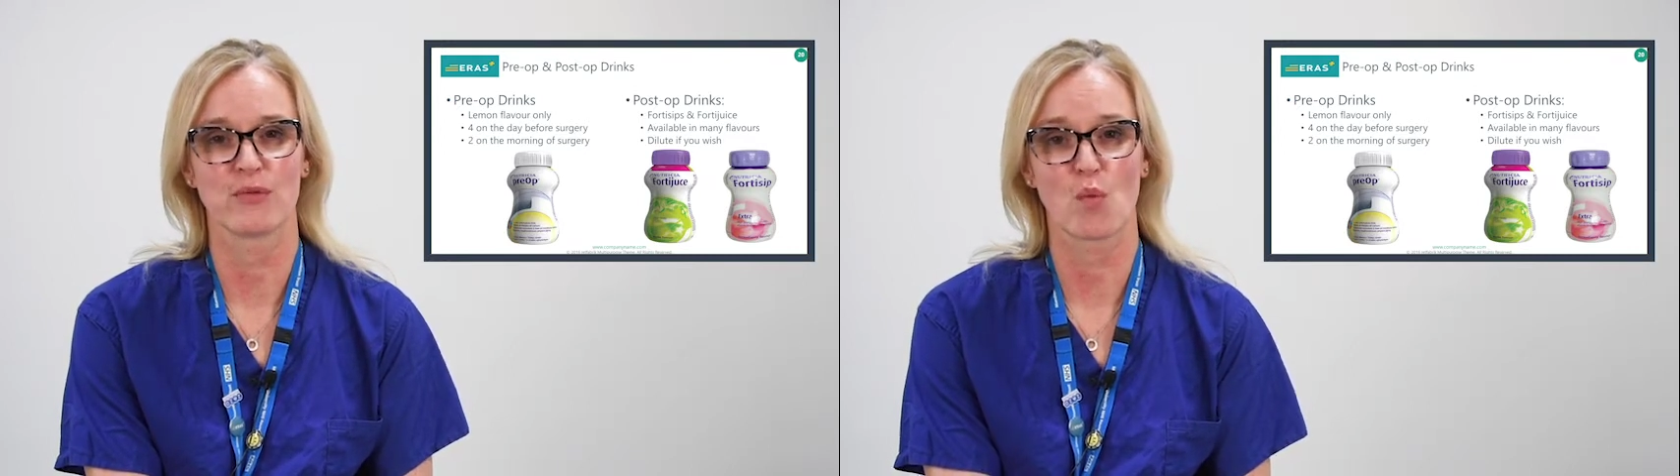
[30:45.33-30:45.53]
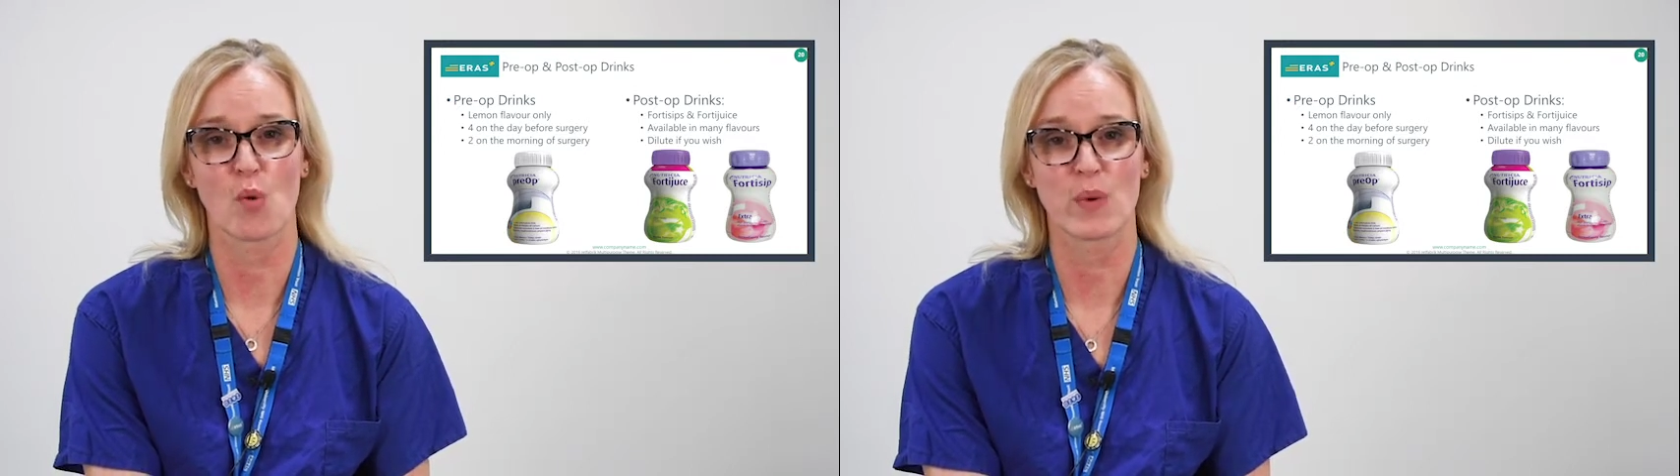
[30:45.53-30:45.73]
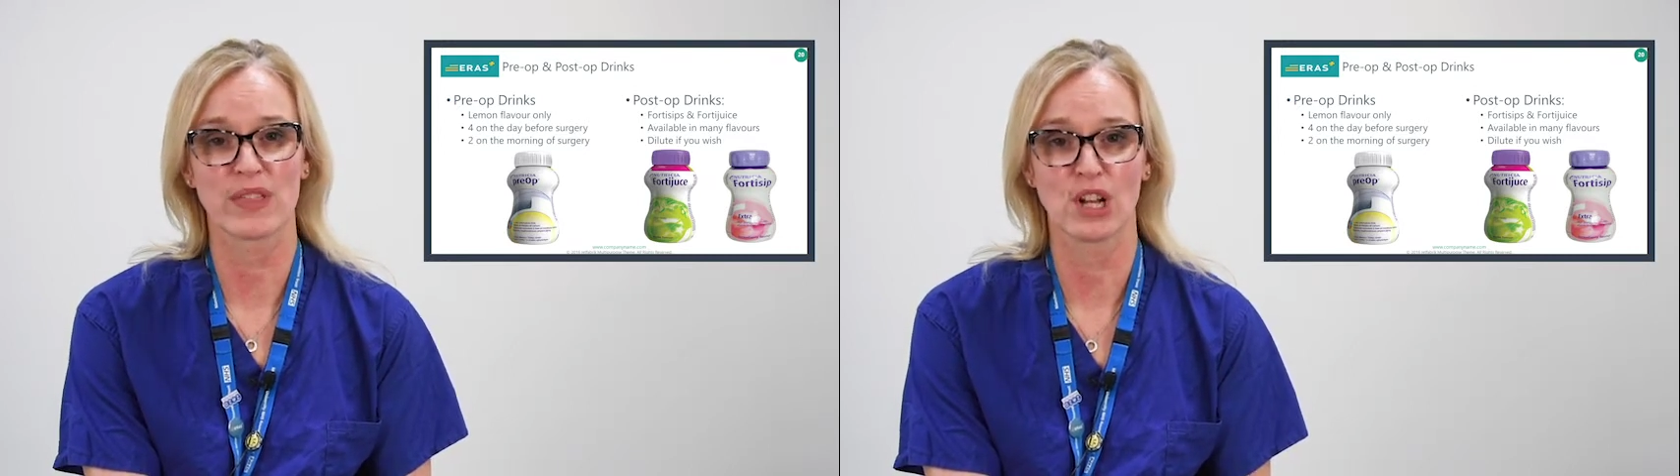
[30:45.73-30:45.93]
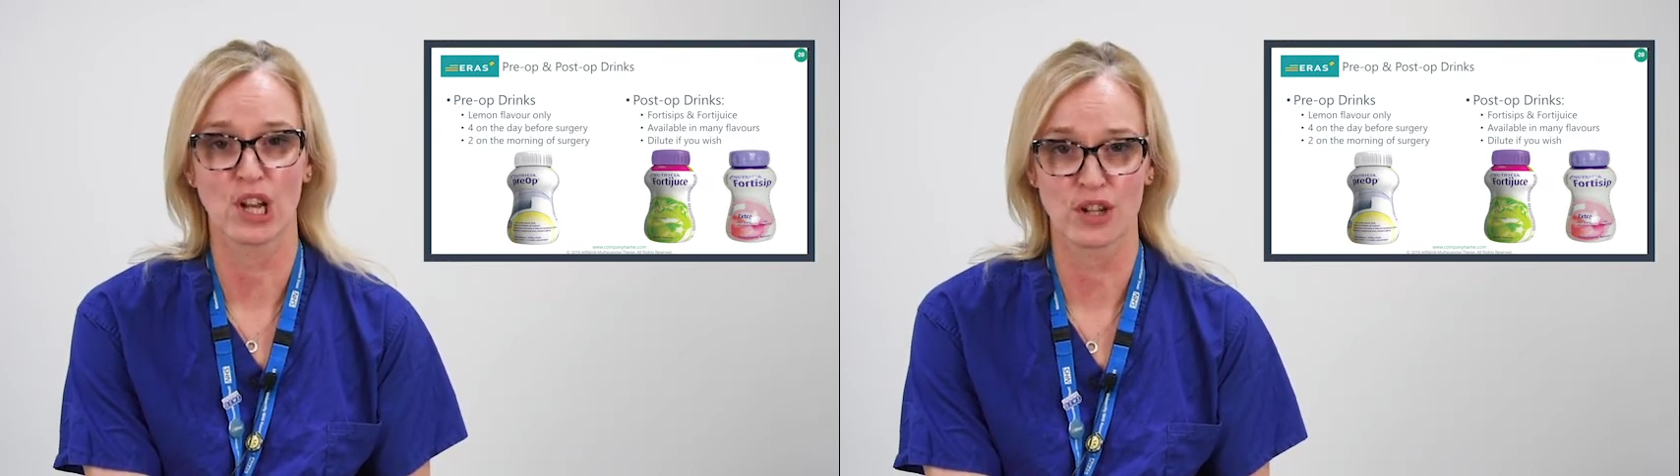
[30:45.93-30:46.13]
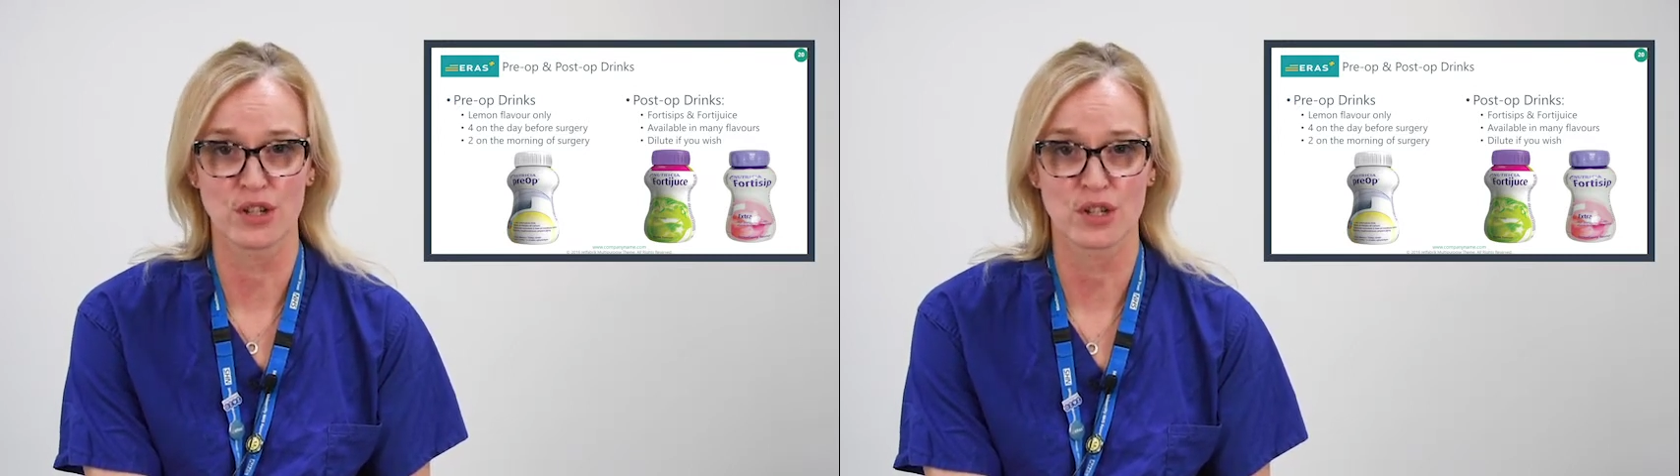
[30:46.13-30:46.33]
one with your
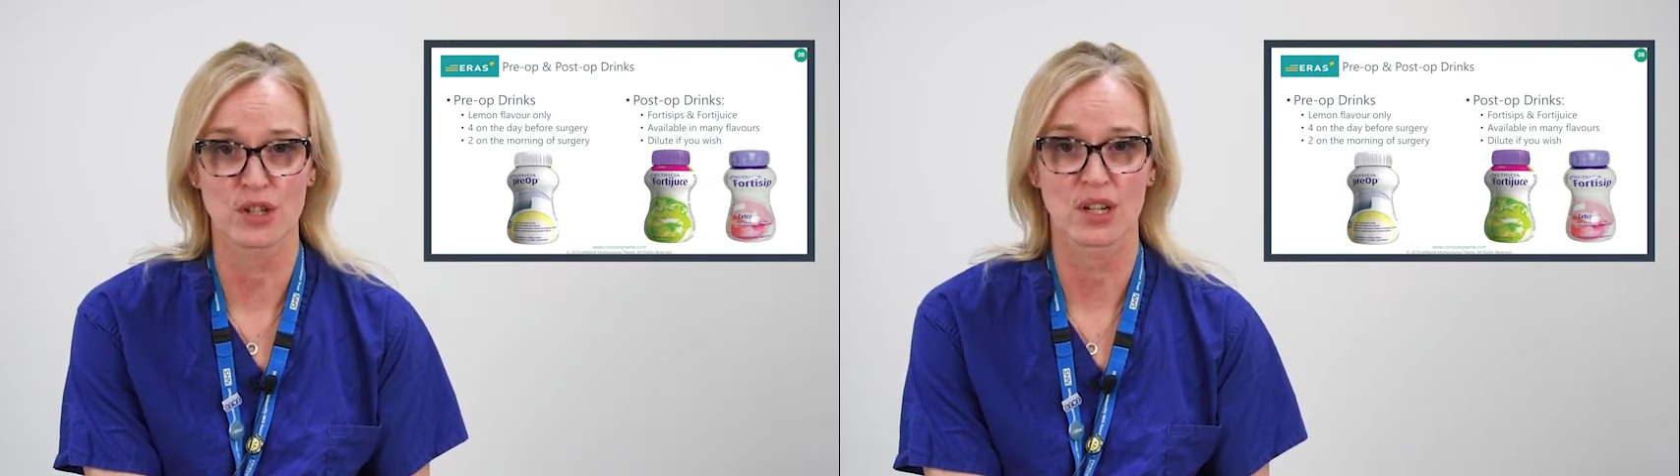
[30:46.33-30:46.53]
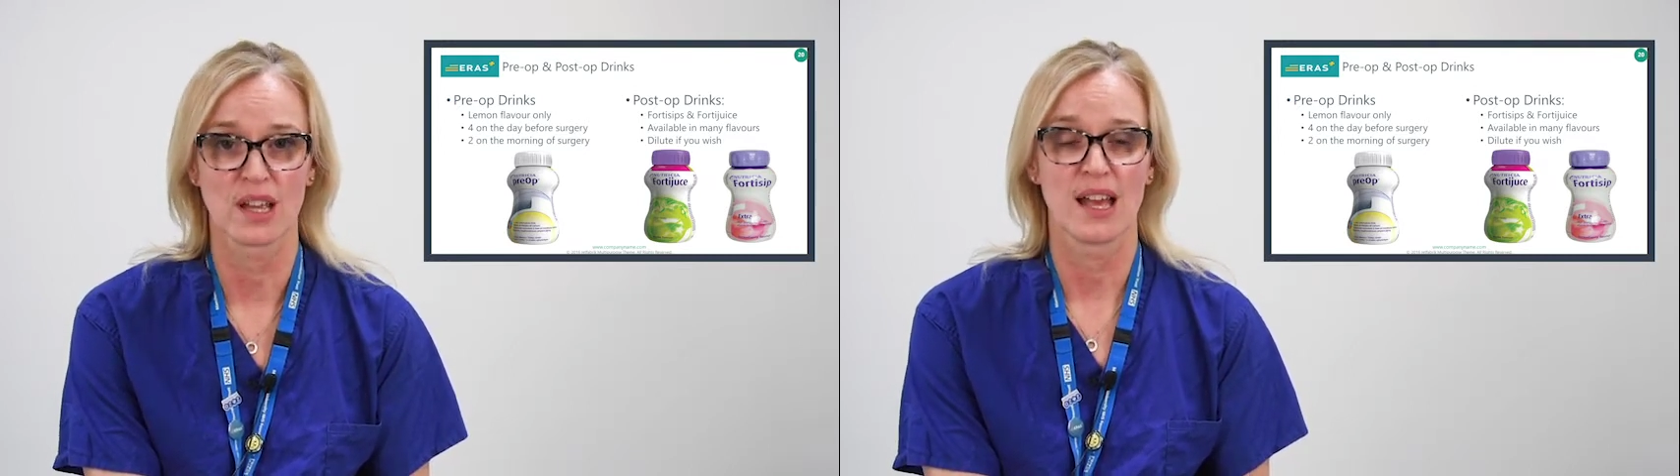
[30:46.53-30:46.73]
lunch,